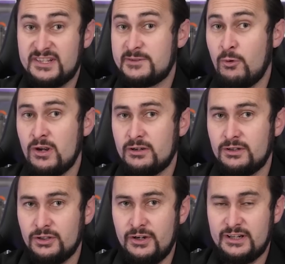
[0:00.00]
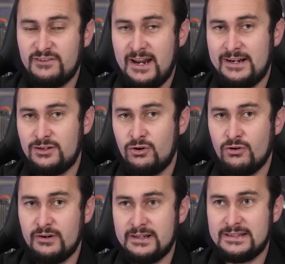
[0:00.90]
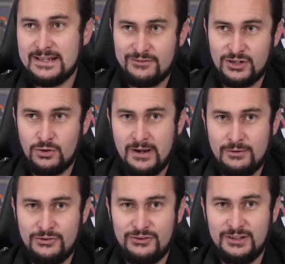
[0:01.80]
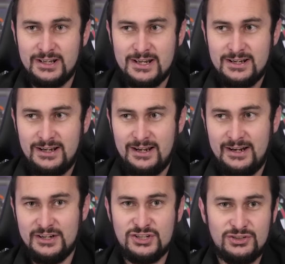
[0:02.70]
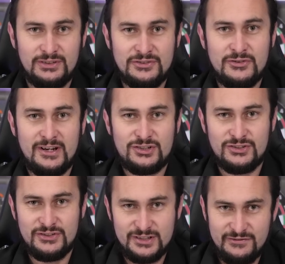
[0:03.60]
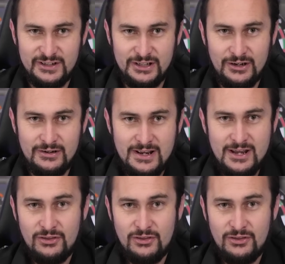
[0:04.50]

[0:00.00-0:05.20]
But spoiler alert, if I hadn't already given it away with the uh, initial introduction to this video,